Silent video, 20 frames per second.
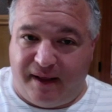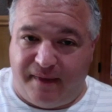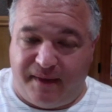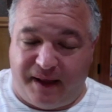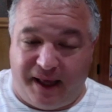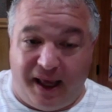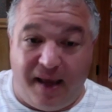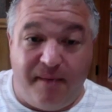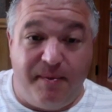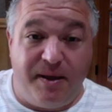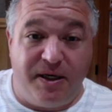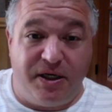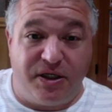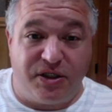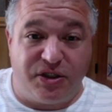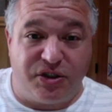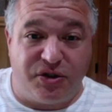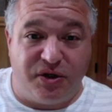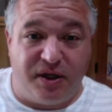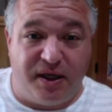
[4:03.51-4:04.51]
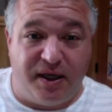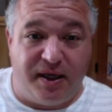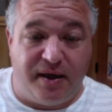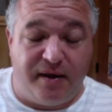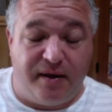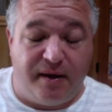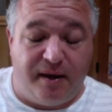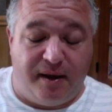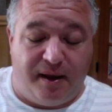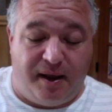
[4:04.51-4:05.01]
the game industry,
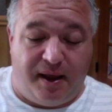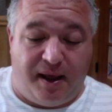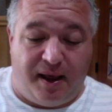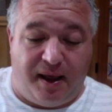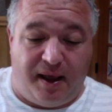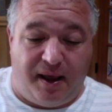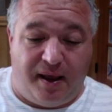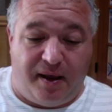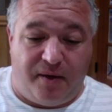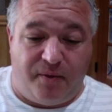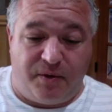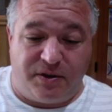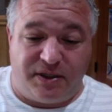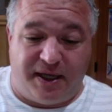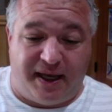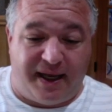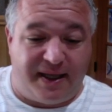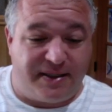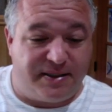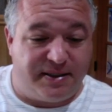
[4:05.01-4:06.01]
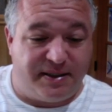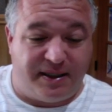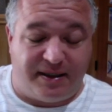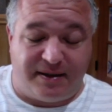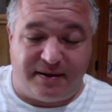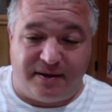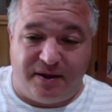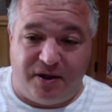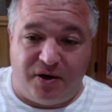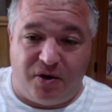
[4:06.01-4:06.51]
uh, which hasn't
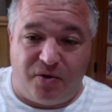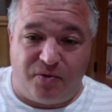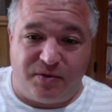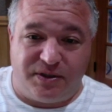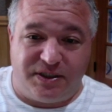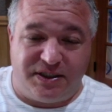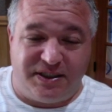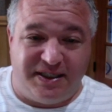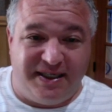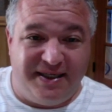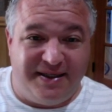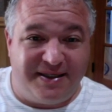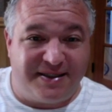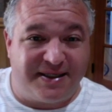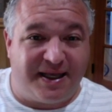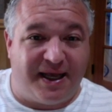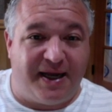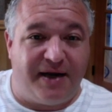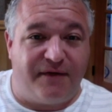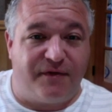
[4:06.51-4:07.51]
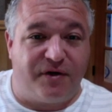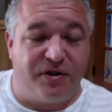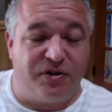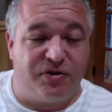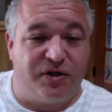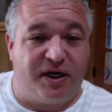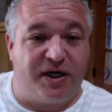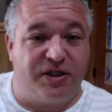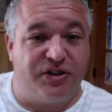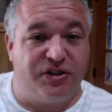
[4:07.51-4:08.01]
you know seen this kind of
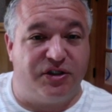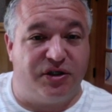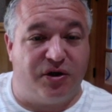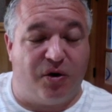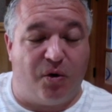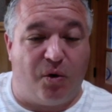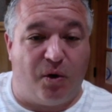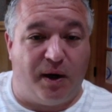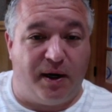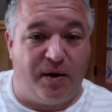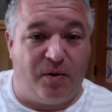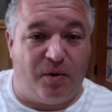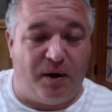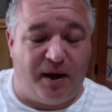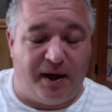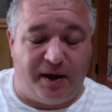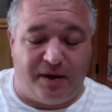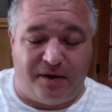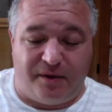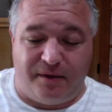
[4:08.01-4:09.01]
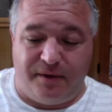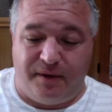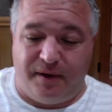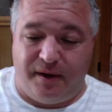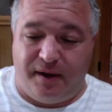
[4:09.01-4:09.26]
contraction in quite a while.